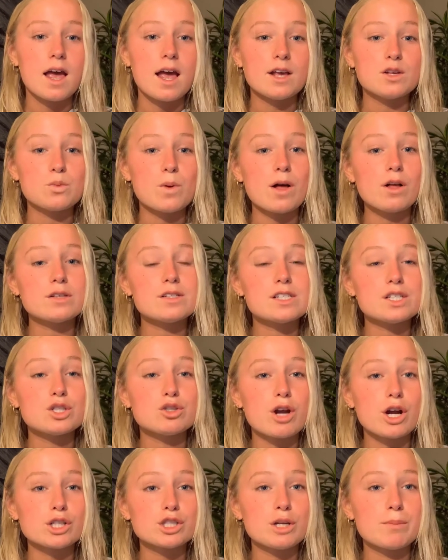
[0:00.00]
as well as
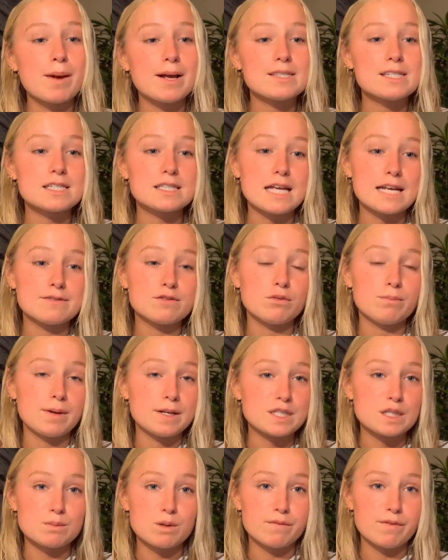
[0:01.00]
instruction by successful
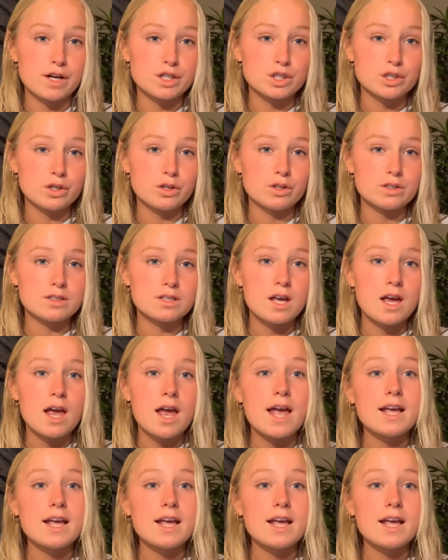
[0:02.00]
business professionals,